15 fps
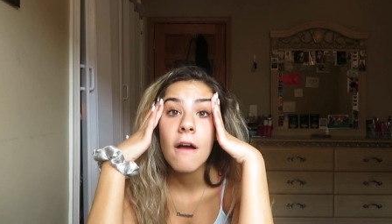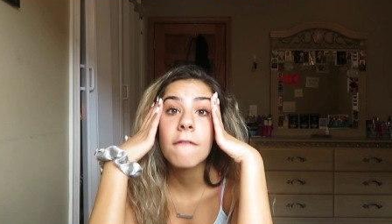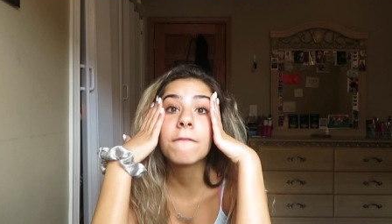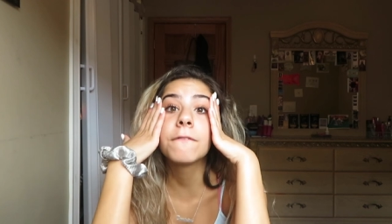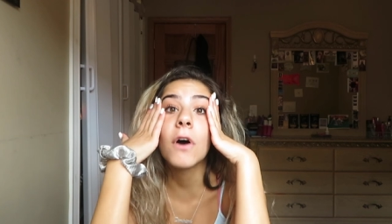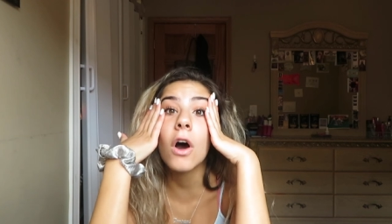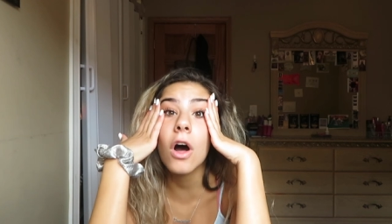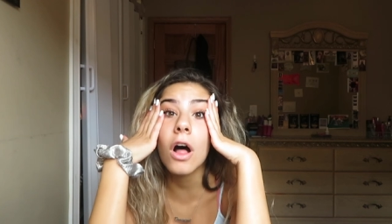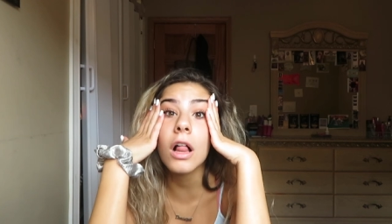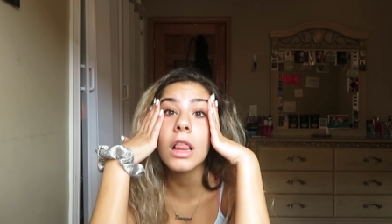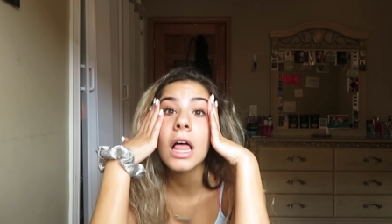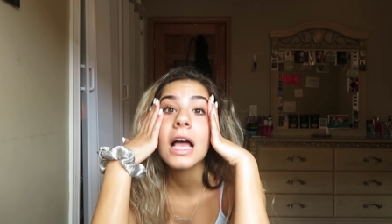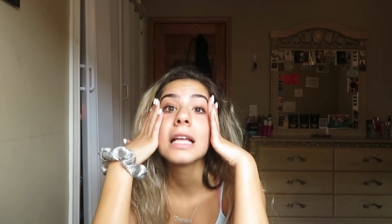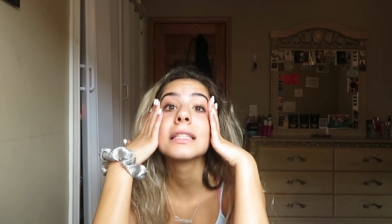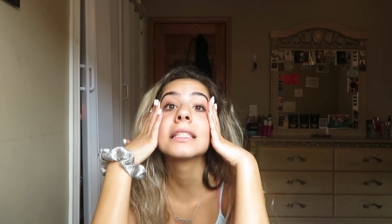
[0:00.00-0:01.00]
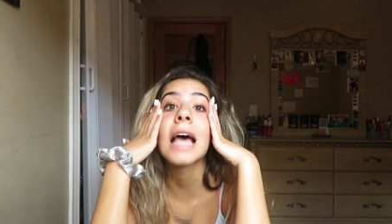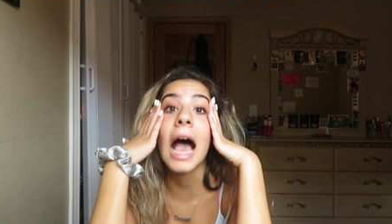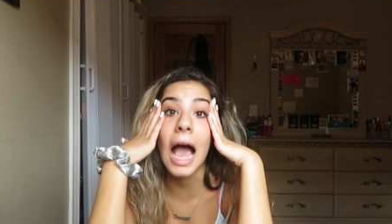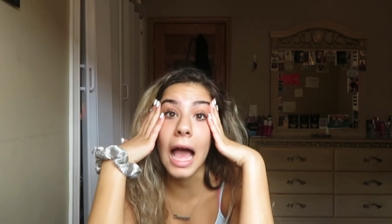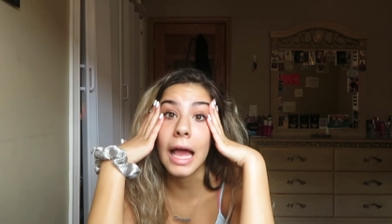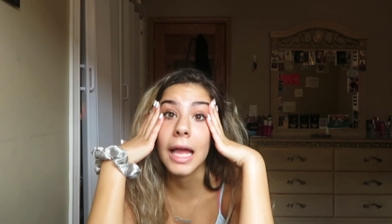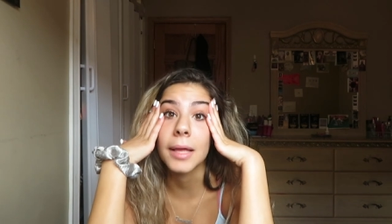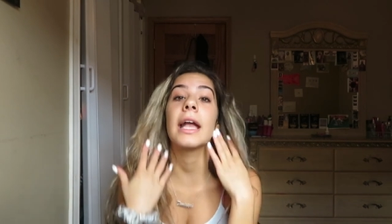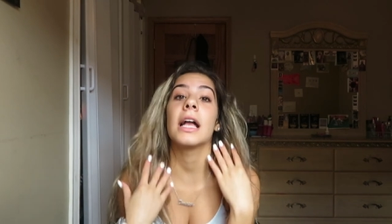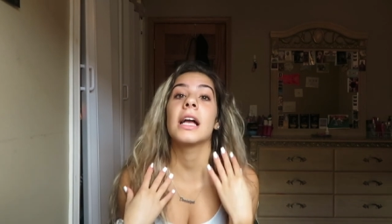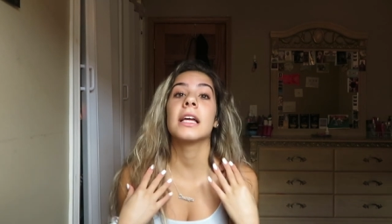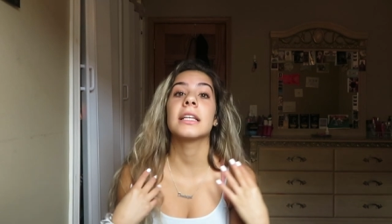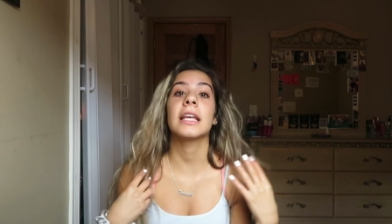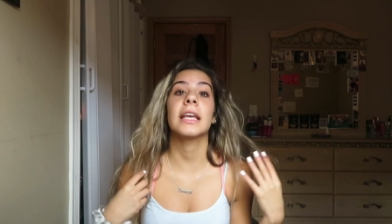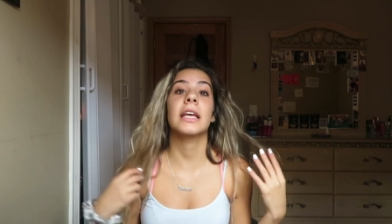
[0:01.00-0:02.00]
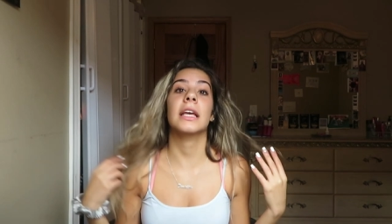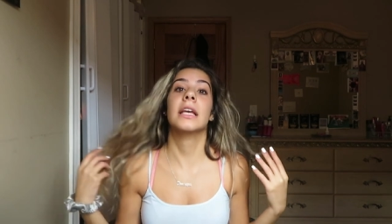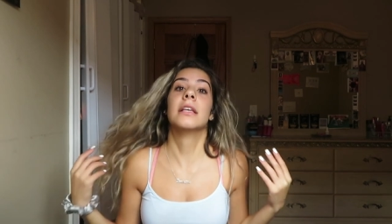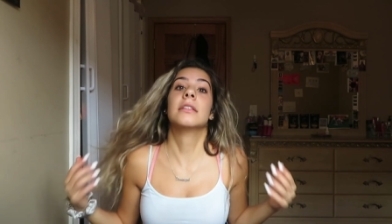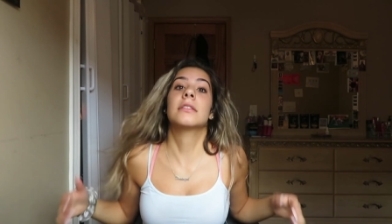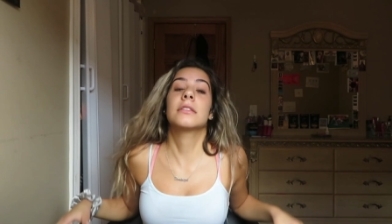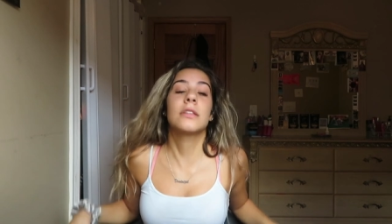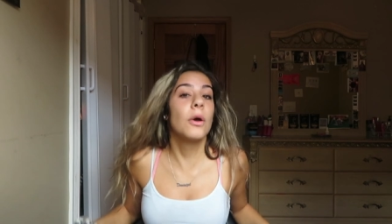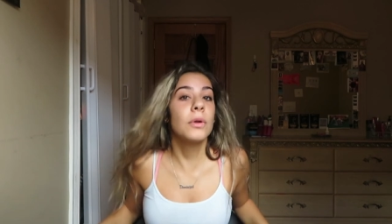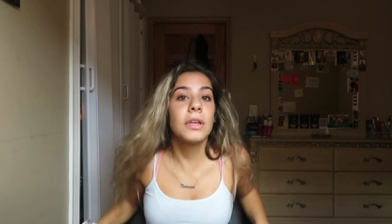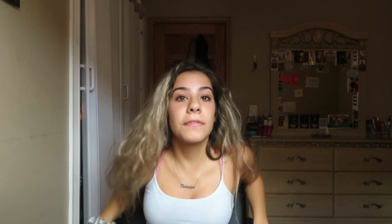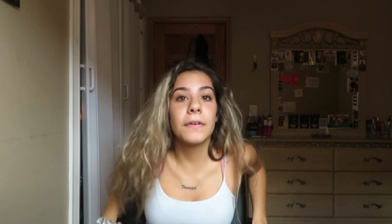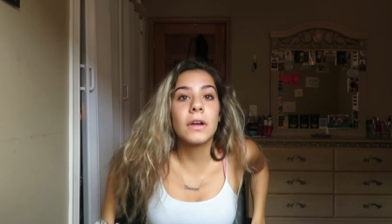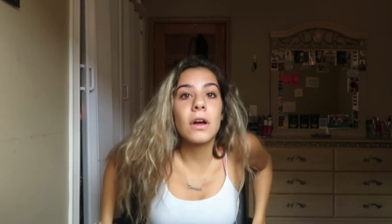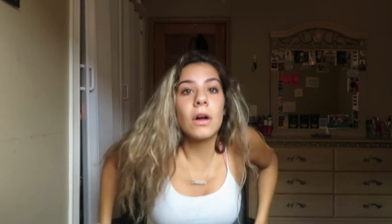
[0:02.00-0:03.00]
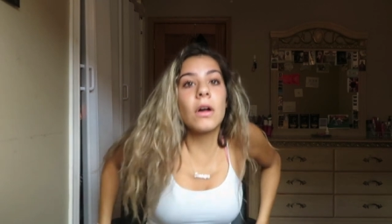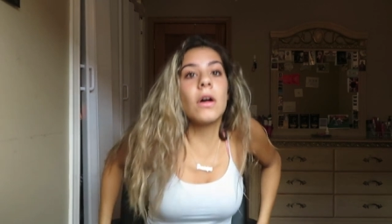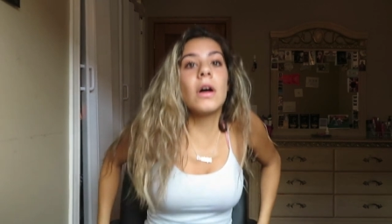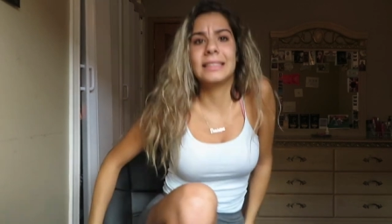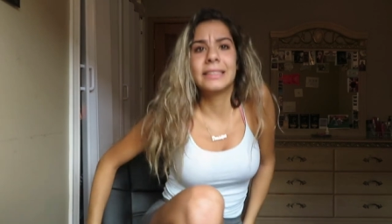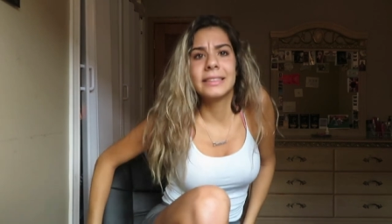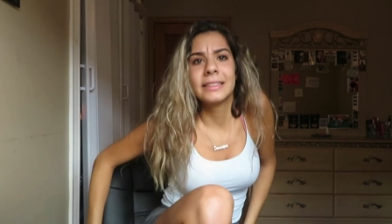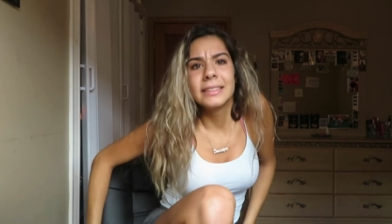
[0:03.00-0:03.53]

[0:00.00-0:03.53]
Full time. And it is so difficult.